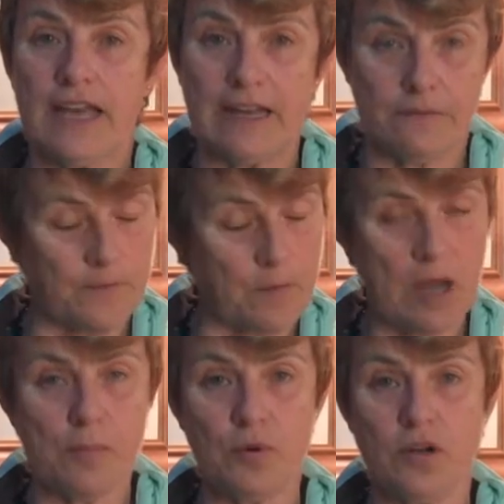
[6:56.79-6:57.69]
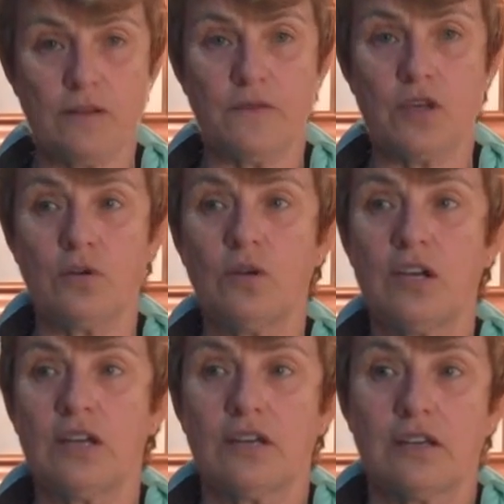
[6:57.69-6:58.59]
And from our point of view,
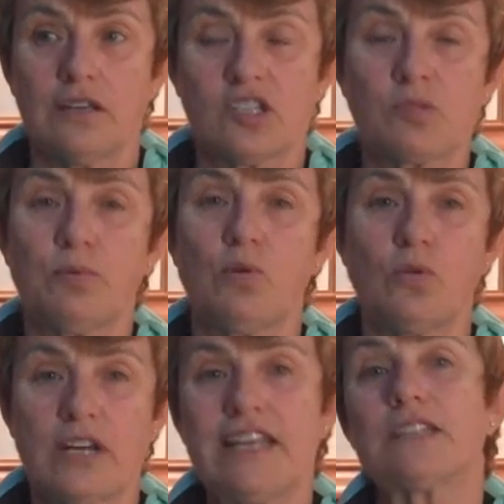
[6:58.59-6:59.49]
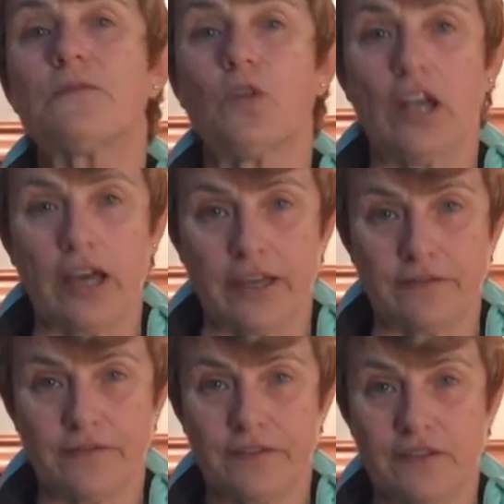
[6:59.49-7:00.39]
sport is for
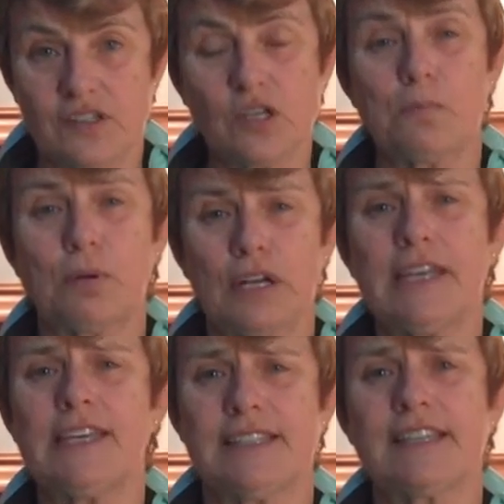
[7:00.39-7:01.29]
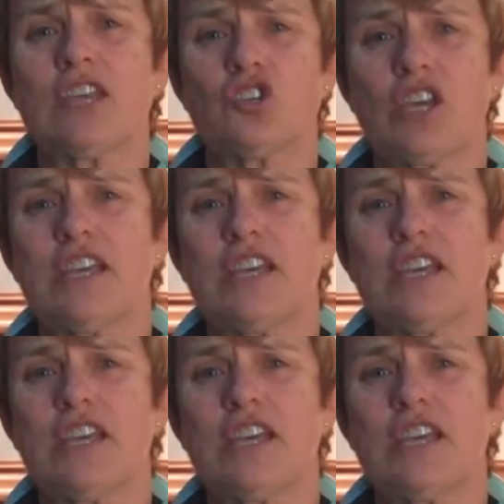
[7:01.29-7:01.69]
life. So please get your